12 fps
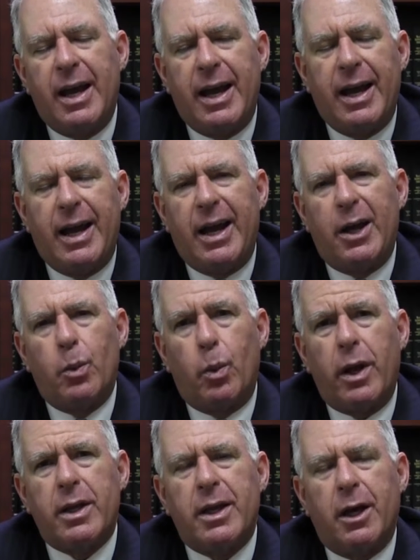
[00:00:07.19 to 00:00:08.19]
And
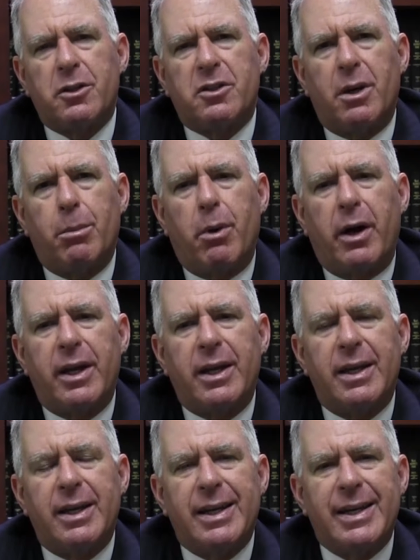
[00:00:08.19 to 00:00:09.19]
what I tell
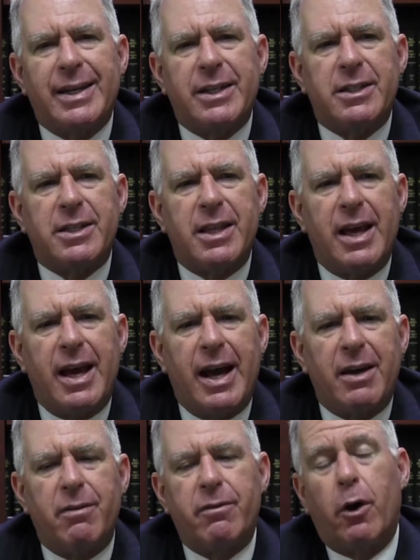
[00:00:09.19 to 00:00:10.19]
somebody is
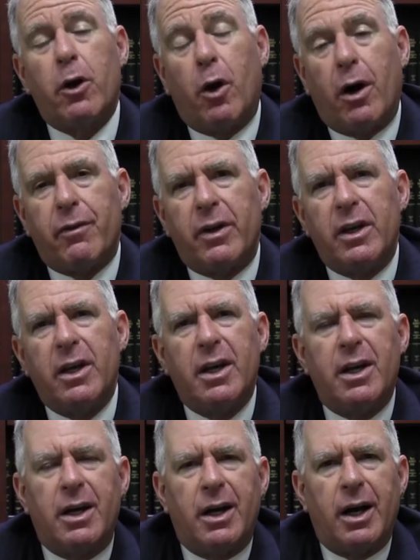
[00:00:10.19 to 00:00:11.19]
that very often
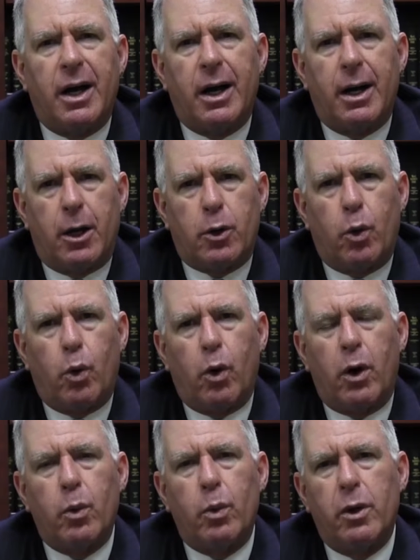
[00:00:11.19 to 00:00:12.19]
uh, a
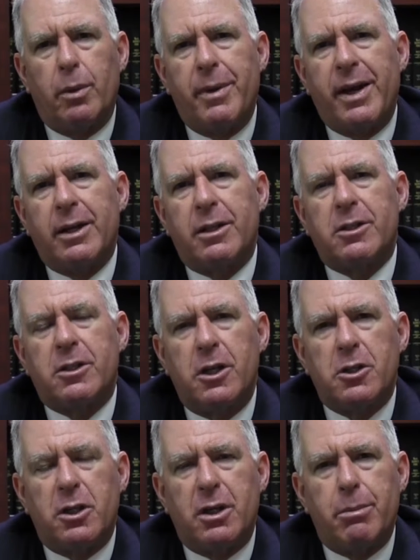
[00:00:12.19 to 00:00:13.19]
court will make a
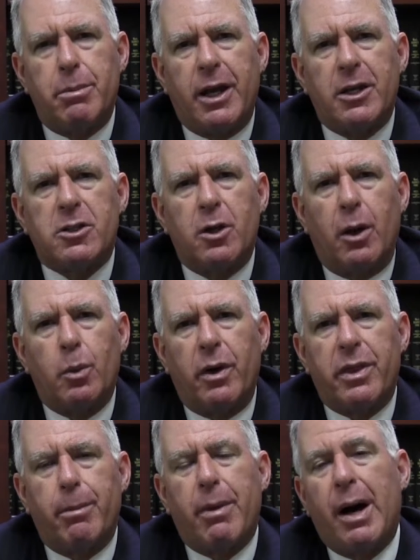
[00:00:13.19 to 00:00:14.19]
decision based on
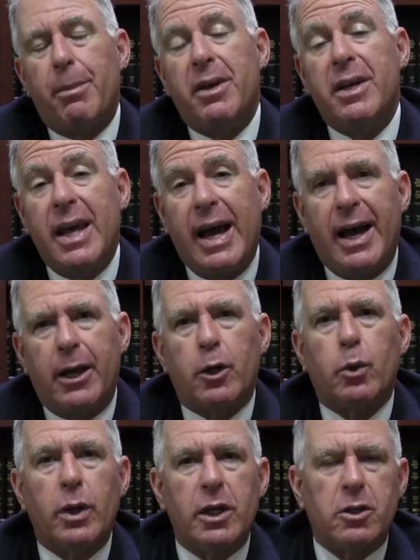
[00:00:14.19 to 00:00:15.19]
what the mom and dad
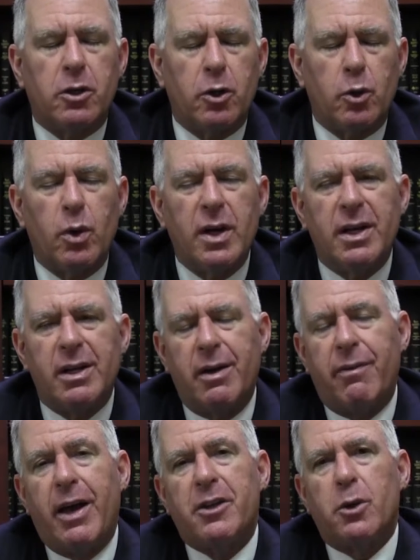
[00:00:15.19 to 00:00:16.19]
agree to
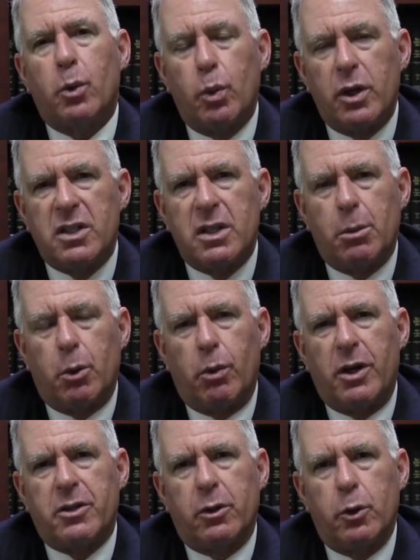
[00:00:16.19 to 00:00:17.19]
if that's a reasonable
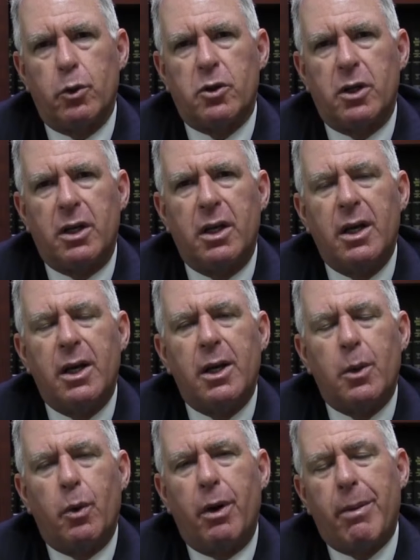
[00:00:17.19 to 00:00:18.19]
resolution.
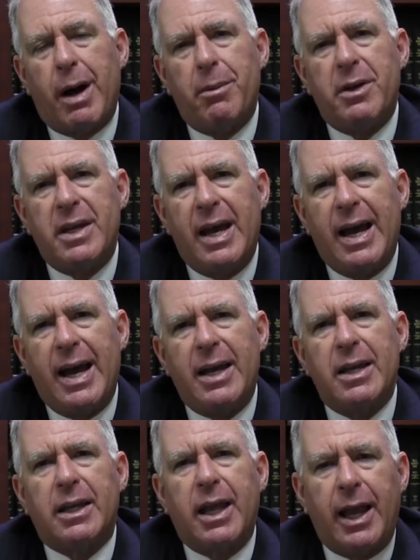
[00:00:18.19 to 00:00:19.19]
Where mom and
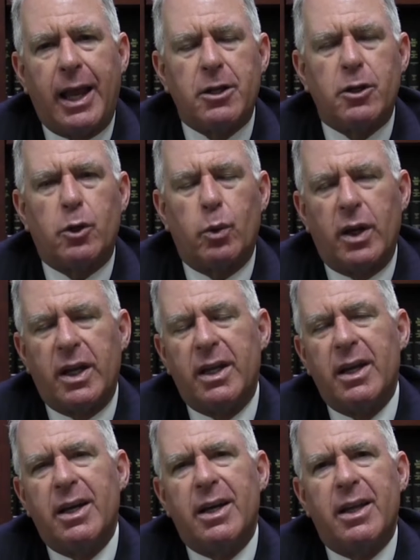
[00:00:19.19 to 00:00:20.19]
dad can't
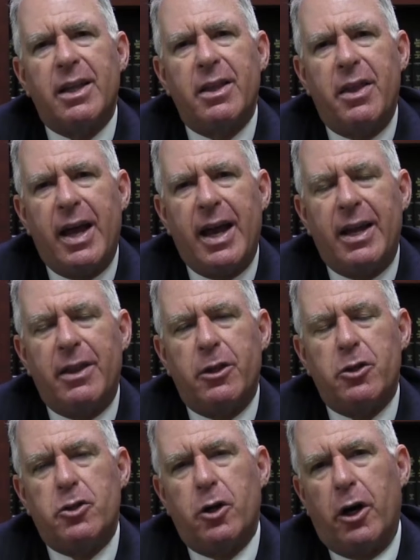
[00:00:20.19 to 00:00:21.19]
agree, then
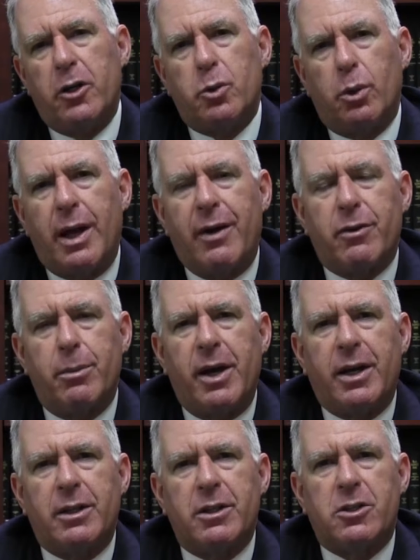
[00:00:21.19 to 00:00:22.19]
the judge will have to
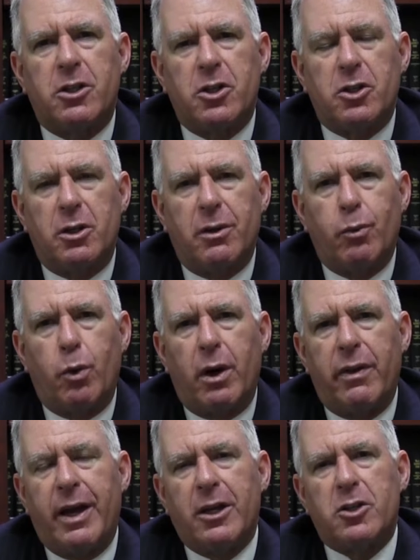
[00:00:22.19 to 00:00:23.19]
make a decision of
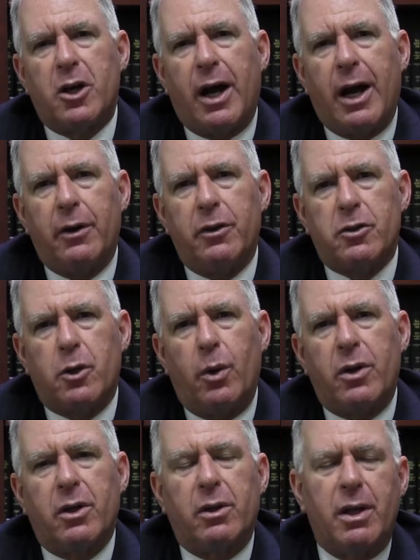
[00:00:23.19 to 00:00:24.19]
where that child is
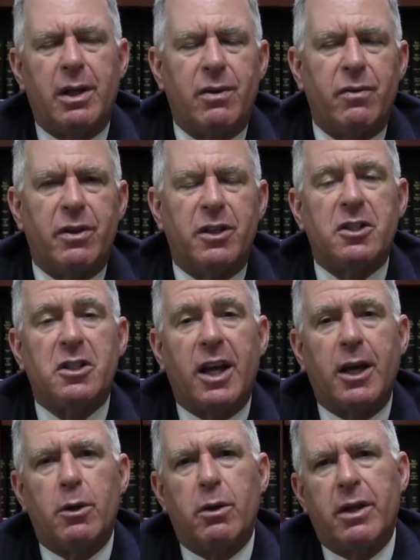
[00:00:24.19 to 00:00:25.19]
going to live. And the
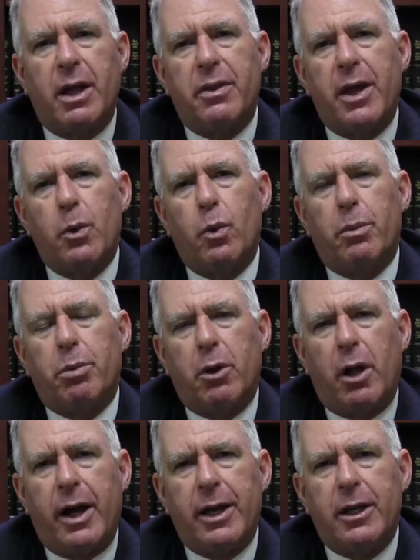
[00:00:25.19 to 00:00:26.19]
standard that they will
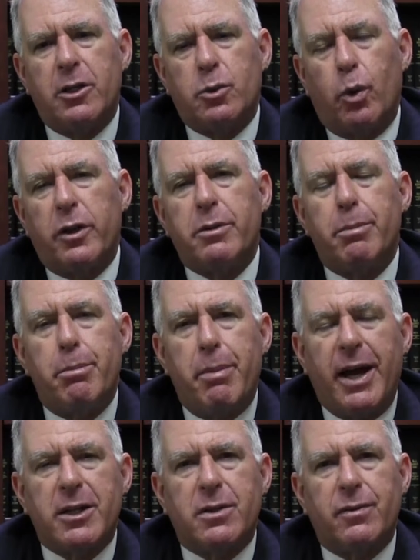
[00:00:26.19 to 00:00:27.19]
apply is what's
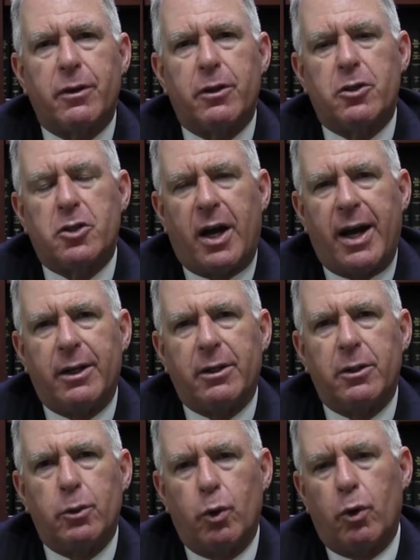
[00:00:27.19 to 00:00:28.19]
best for the
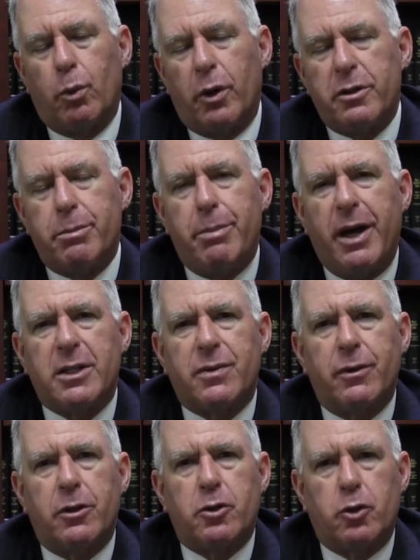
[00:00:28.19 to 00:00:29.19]
child or what's
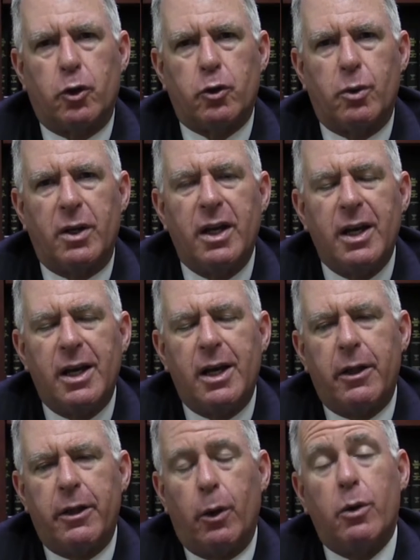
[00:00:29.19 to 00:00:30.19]
best for the children.
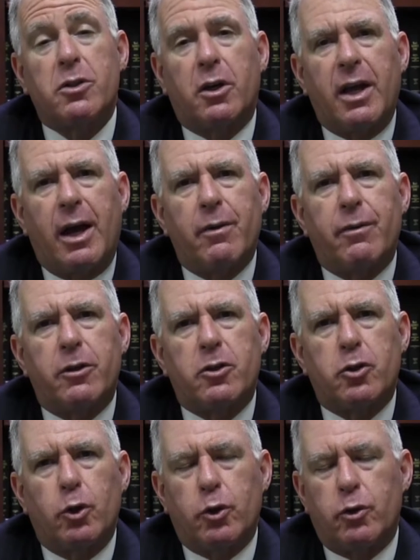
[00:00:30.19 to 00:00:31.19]
They always look out for the
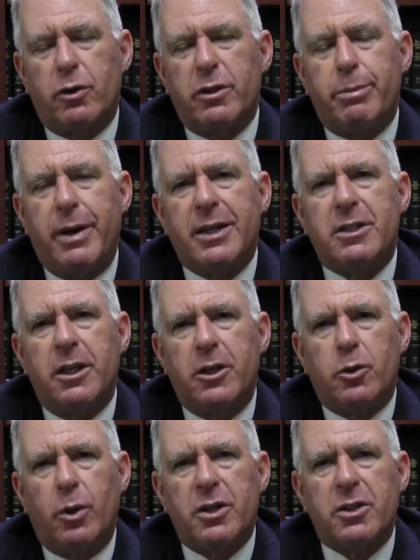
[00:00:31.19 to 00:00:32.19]
children's best
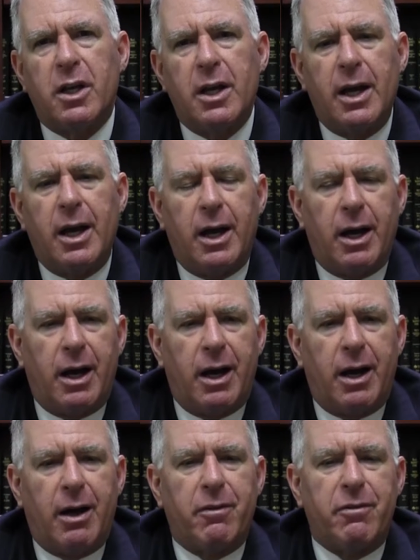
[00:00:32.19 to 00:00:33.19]
interest.
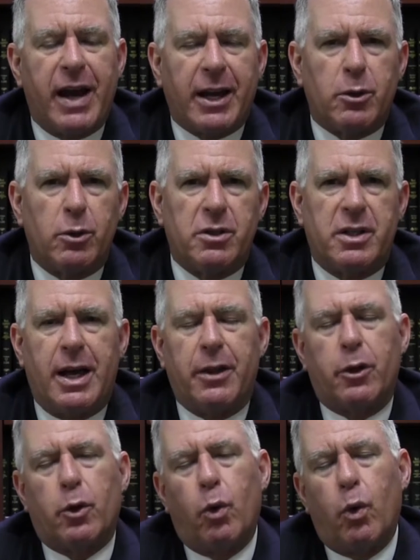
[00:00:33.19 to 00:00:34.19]
Uh, factors
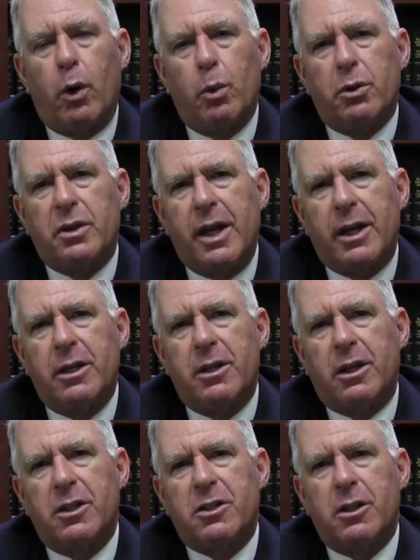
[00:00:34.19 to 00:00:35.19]
that the court will take
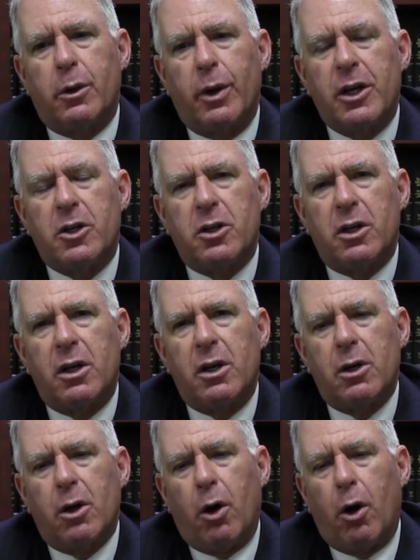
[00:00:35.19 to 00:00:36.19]
into
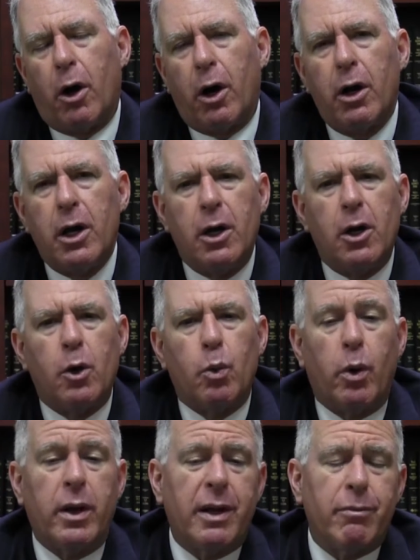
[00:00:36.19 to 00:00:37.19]
consideration are
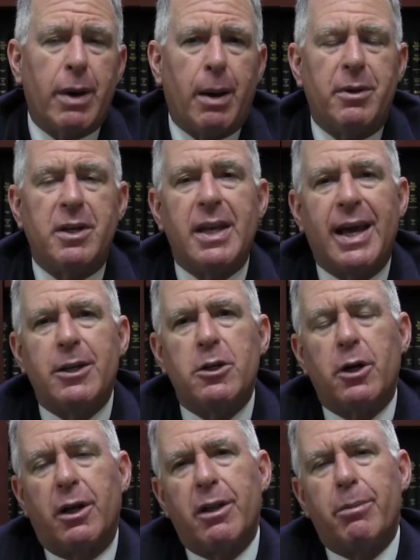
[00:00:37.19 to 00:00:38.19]
what have mom and
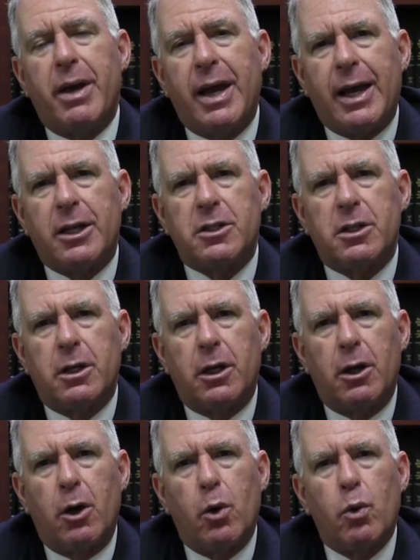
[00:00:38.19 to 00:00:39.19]
dad done in the past?
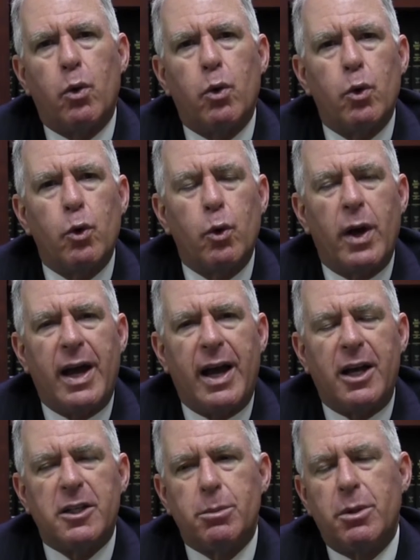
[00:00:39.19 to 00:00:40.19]
You know, who
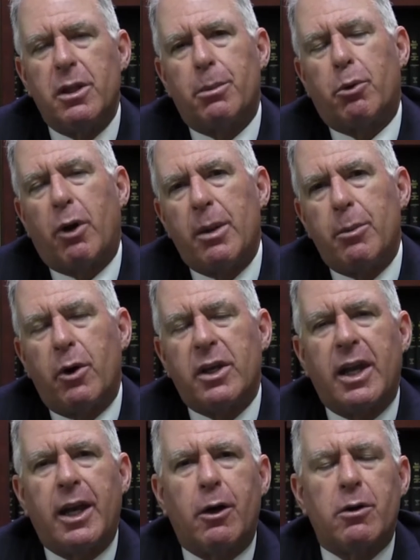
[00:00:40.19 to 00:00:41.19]
has been the
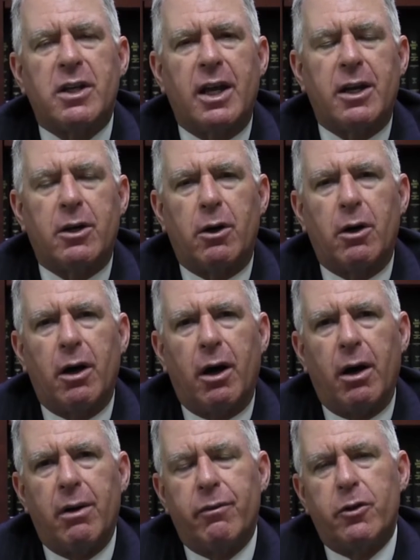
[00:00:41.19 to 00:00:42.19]
primary caretaker
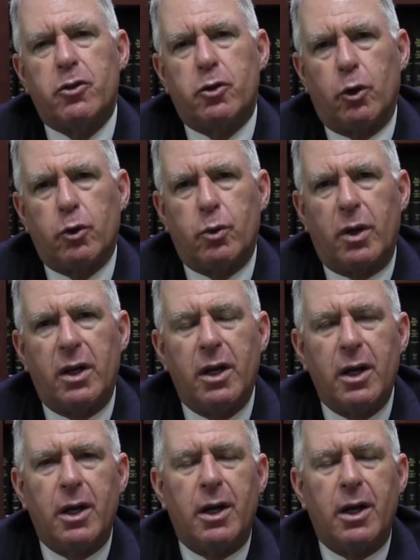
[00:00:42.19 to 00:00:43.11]
of the children?